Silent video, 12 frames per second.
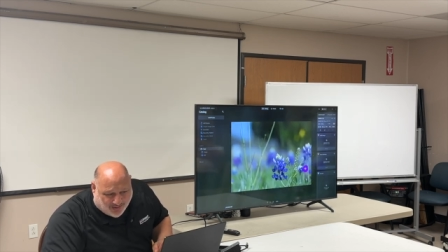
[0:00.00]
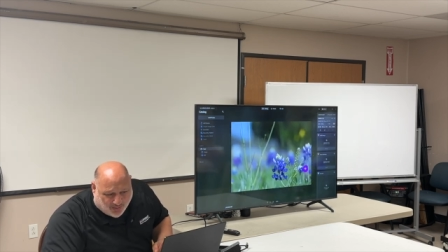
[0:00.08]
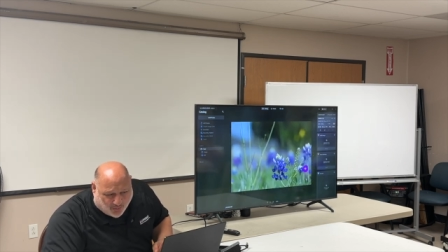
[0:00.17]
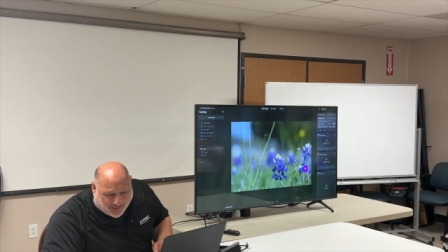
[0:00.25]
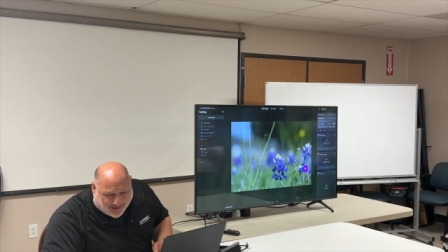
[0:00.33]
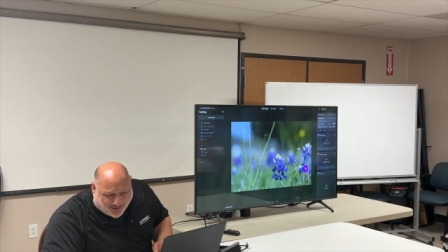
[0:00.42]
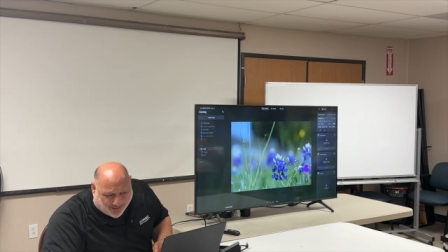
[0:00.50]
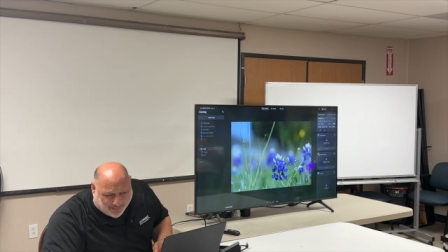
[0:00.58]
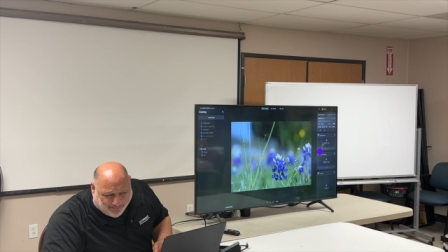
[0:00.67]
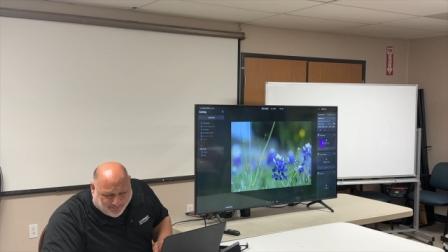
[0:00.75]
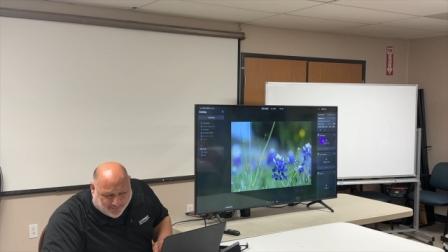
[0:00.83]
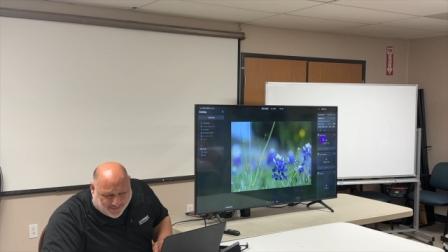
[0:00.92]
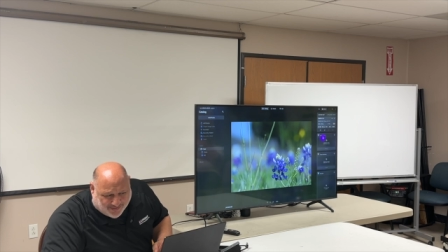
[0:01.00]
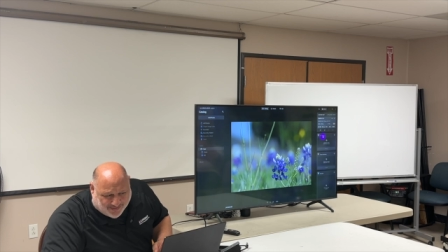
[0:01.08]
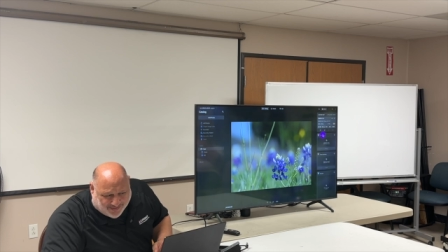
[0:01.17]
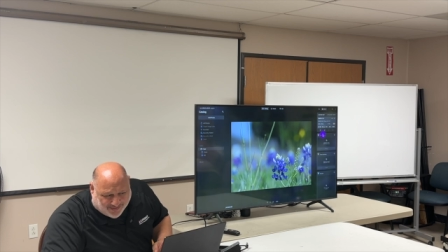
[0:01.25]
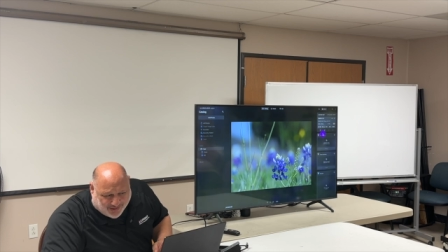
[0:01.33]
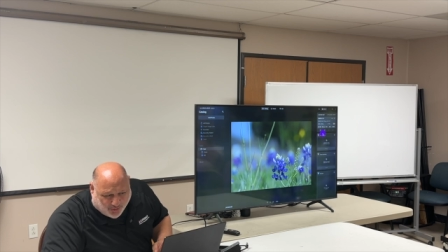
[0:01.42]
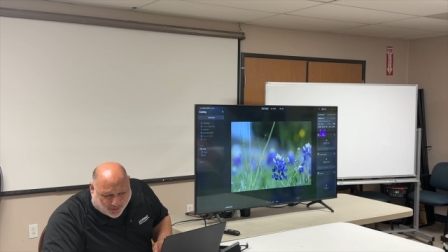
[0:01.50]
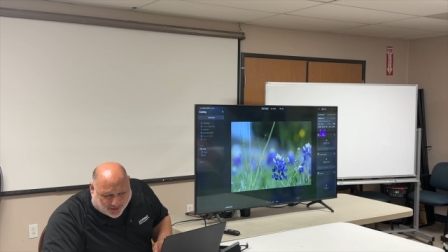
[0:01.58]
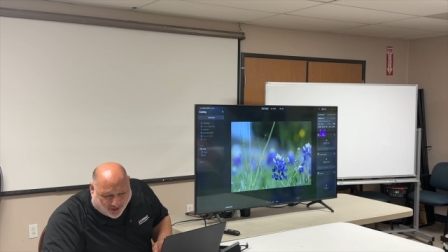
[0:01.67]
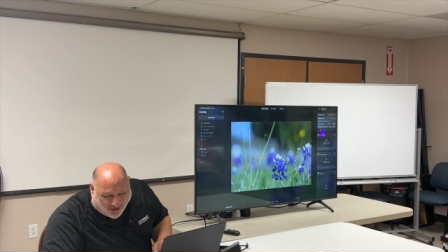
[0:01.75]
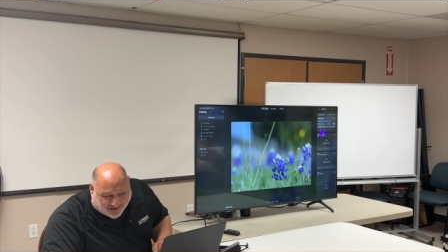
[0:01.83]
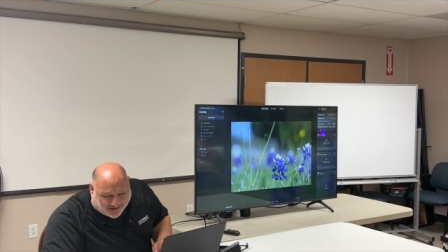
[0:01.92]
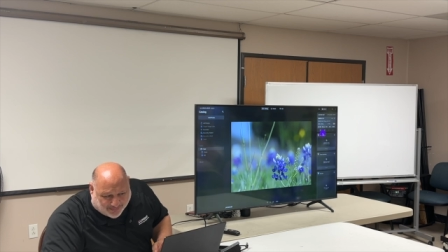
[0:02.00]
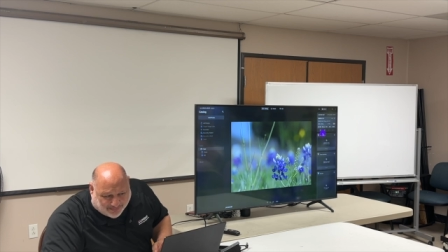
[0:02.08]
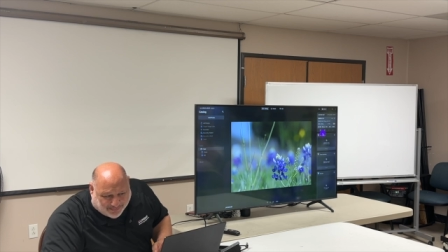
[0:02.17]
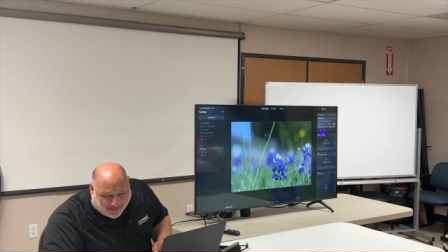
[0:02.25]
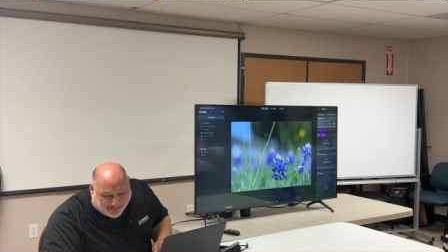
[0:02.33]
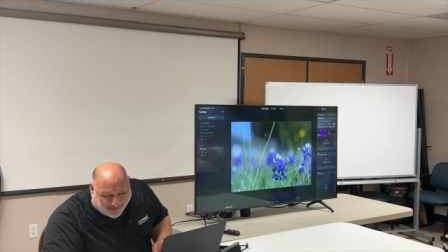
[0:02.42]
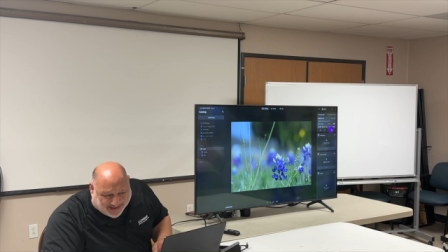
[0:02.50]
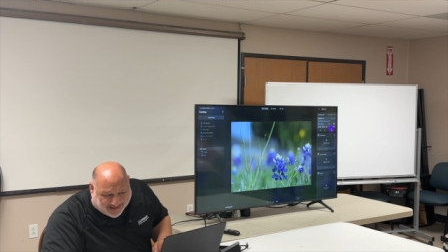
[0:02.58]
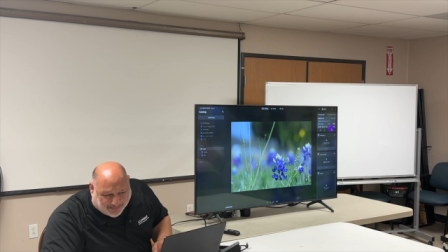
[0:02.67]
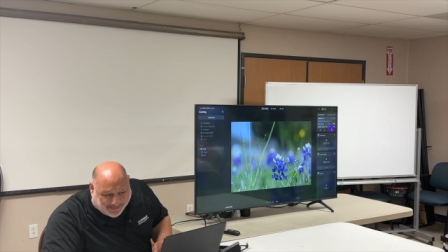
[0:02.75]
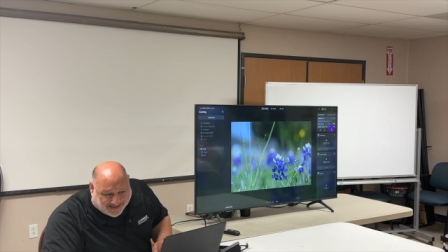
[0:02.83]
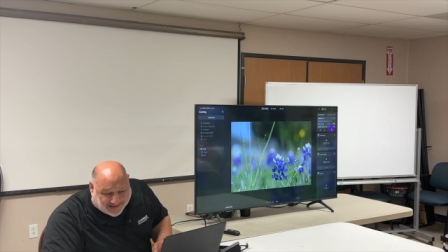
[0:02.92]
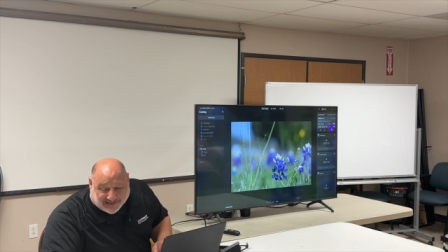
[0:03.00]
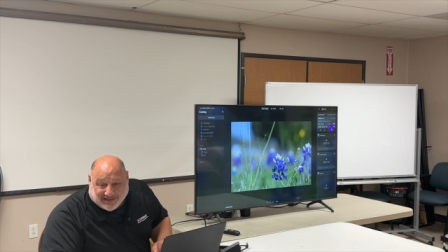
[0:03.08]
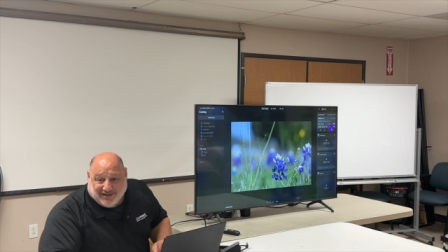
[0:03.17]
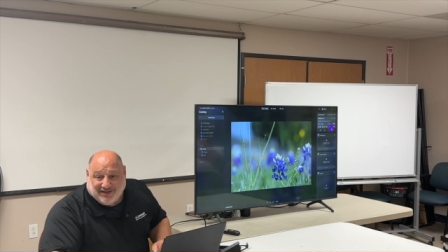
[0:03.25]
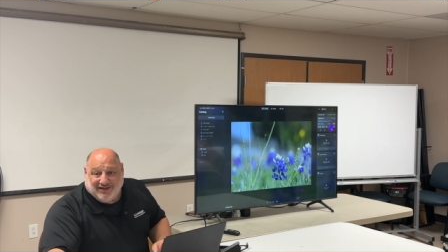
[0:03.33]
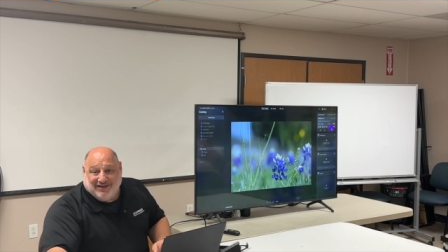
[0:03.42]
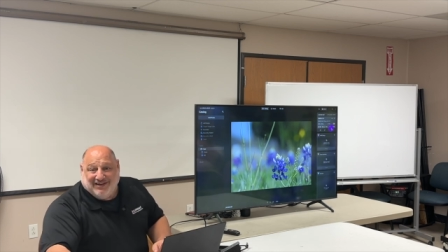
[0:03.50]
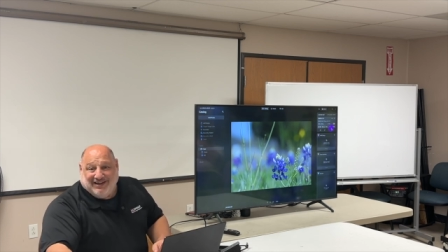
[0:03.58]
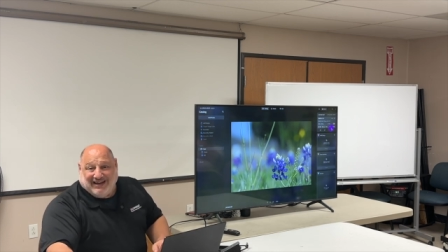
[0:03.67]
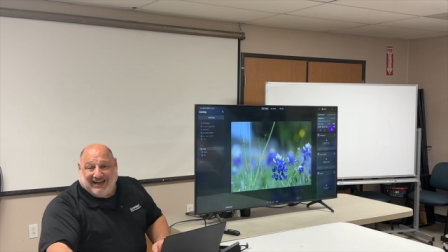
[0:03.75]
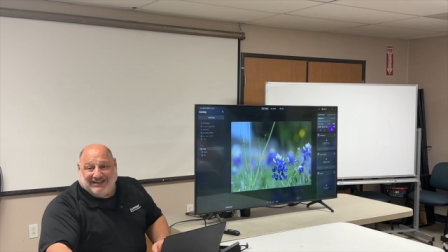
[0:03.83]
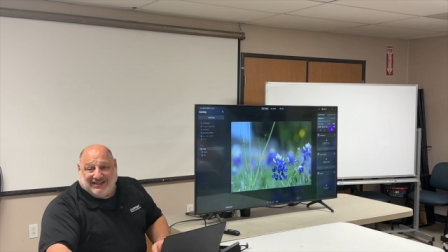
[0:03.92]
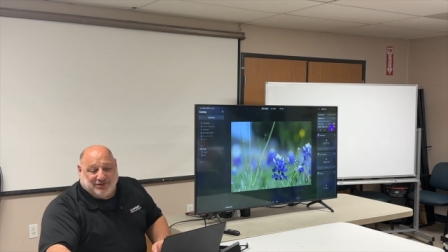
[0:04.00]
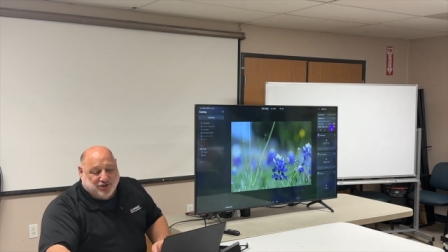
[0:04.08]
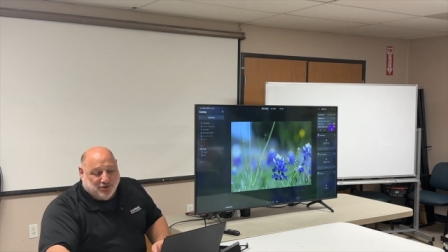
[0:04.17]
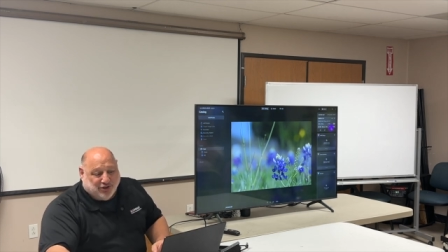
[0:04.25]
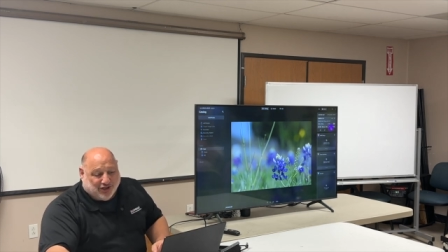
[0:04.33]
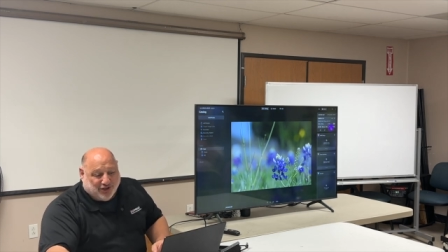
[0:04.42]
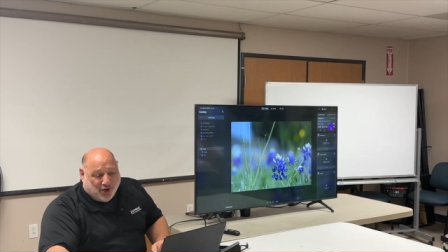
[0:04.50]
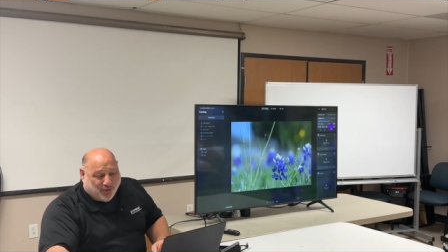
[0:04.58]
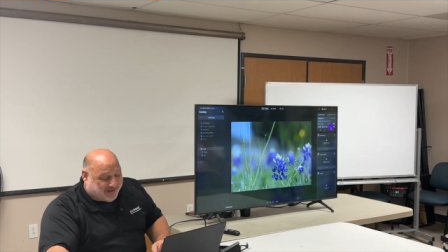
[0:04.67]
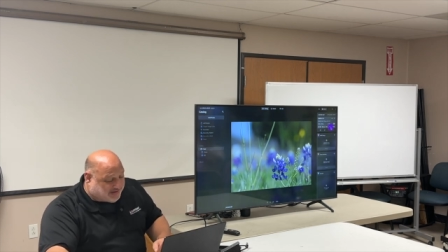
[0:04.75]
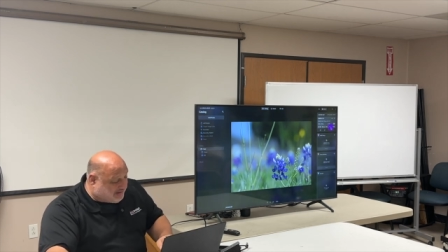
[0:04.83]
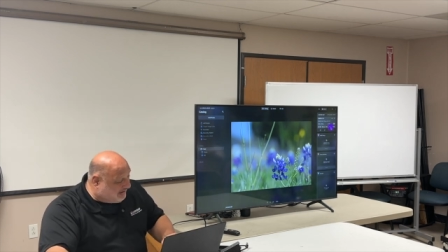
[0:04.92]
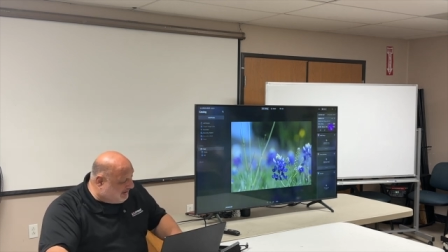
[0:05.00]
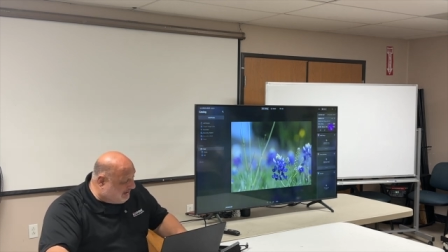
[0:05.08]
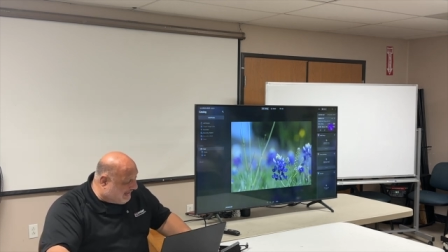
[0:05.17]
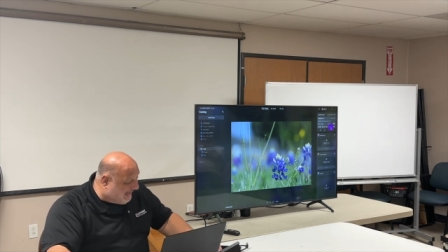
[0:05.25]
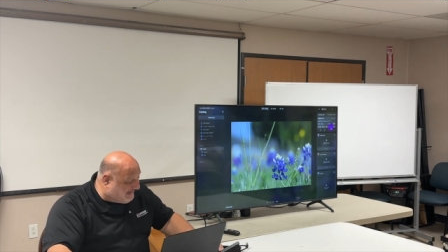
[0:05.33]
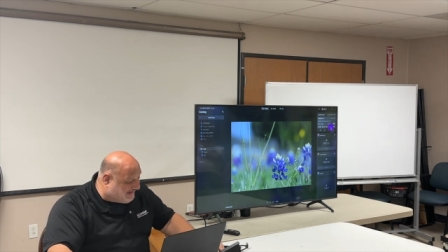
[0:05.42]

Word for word: where you were talking to my buddy Cabasi, and I did look at notice, I